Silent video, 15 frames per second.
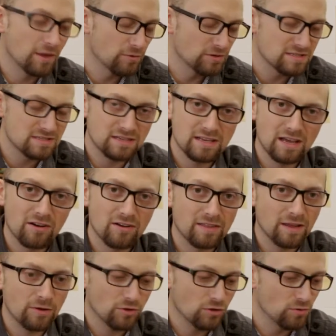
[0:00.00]
They would sit down
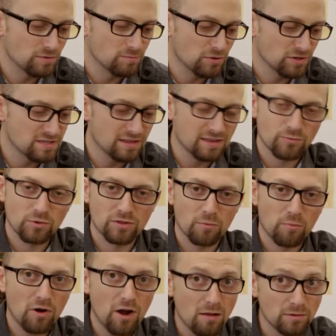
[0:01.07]
and you would present them with
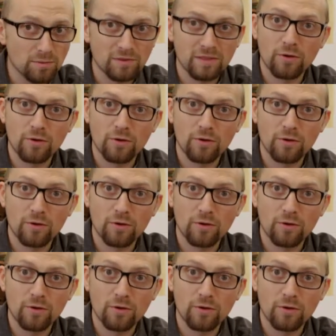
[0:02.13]
their problem